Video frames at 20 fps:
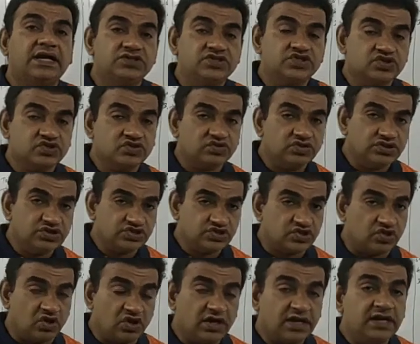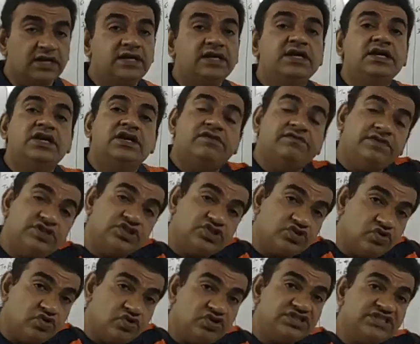unsold stock which
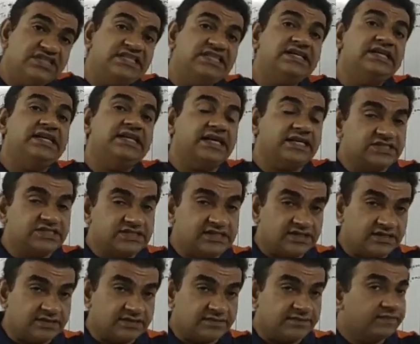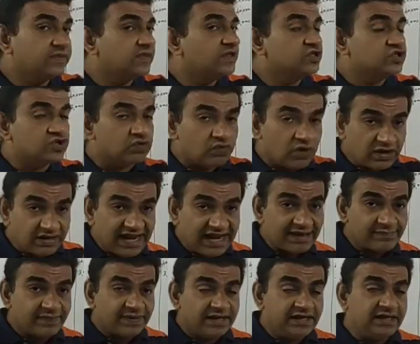goes in the next year. So what will
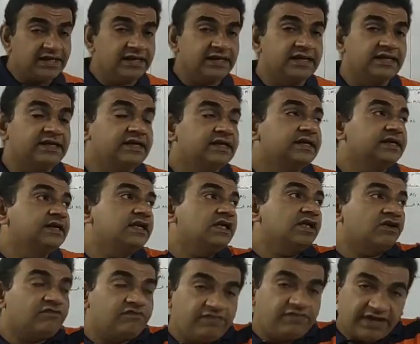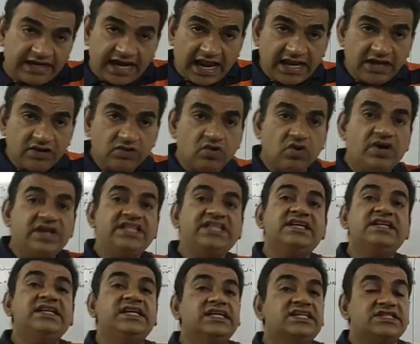happen? When I go in the
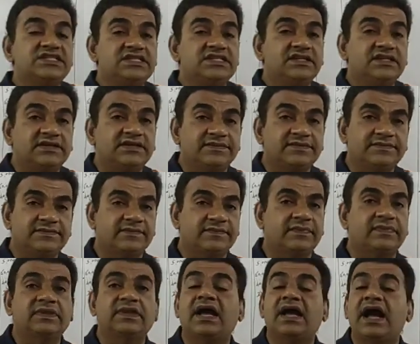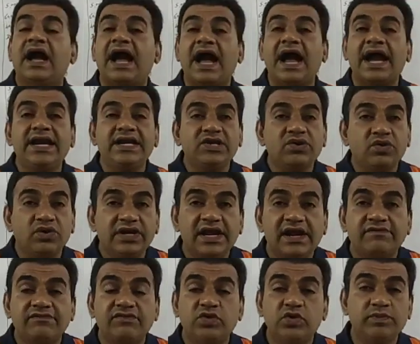next year, I don't
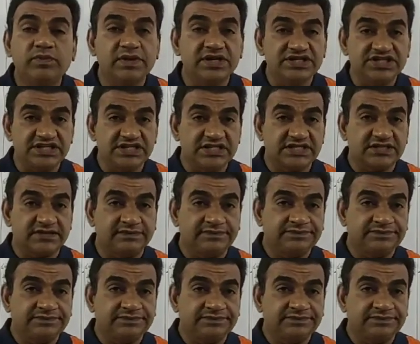have to purchase.